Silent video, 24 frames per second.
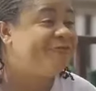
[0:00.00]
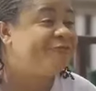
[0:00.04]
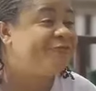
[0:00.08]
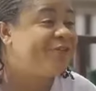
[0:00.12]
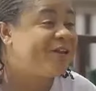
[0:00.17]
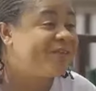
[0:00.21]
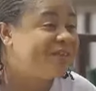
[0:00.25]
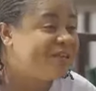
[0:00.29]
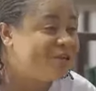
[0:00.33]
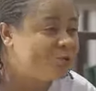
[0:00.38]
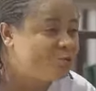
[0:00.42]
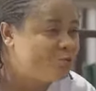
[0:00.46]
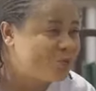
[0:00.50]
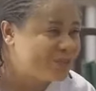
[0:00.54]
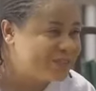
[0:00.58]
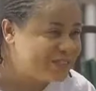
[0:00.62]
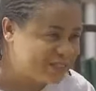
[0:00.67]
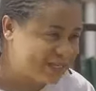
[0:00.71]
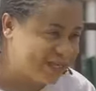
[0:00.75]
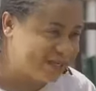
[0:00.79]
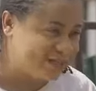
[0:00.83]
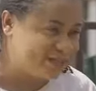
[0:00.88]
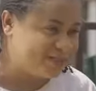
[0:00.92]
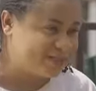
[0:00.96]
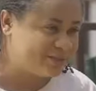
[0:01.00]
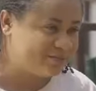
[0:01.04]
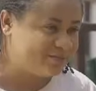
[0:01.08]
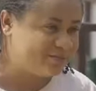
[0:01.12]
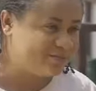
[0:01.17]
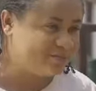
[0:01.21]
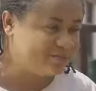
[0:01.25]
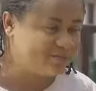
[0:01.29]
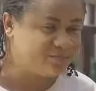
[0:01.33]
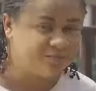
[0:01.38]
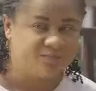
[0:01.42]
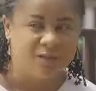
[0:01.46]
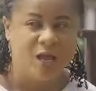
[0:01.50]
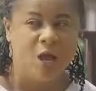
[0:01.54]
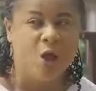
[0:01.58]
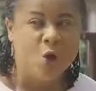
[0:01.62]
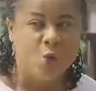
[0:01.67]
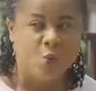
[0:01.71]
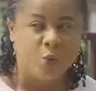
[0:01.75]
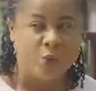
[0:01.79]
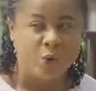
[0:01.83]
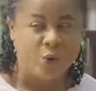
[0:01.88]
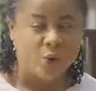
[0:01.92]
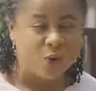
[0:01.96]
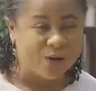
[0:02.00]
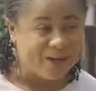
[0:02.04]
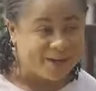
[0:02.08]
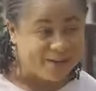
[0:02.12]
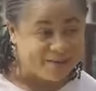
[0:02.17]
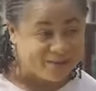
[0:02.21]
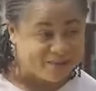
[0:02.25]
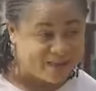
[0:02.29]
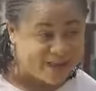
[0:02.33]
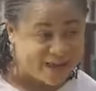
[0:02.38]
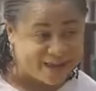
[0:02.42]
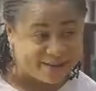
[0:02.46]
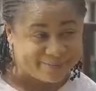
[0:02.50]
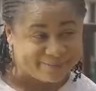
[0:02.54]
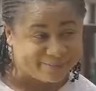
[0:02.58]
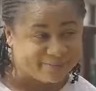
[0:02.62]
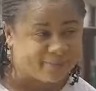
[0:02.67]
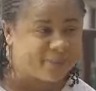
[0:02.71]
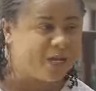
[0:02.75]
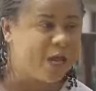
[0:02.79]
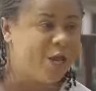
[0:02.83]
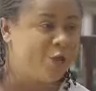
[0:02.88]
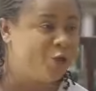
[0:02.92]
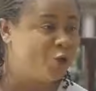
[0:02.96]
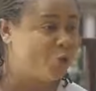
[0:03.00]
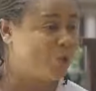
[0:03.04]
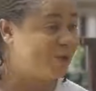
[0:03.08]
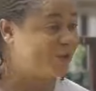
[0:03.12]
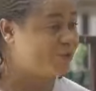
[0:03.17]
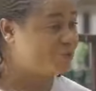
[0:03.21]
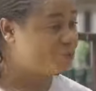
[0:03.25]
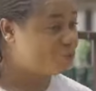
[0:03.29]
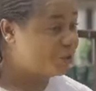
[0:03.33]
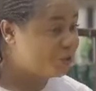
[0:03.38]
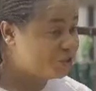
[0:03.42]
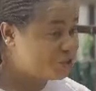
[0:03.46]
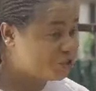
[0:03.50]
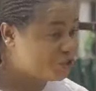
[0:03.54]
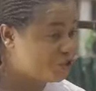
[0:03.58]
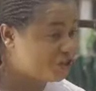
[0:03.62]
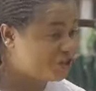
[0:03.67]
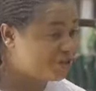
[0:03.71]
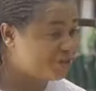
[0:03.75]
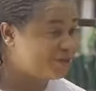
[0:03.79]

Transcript: Everything was said. We go in there. You are the rich